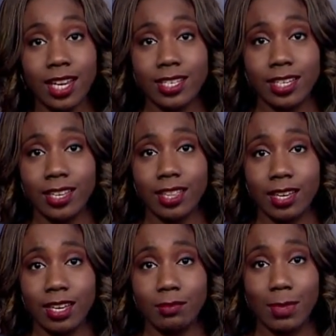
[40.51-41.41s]
idea that
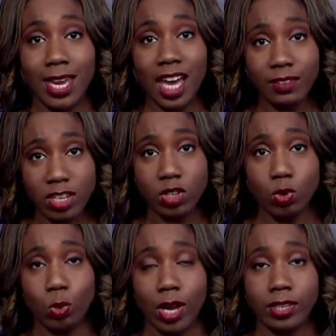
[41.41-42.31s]
he may have a
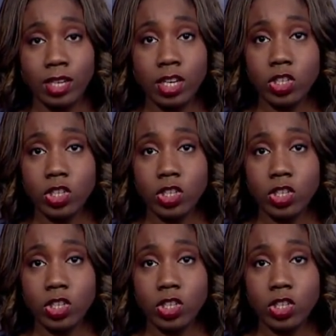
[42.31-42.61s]
new one.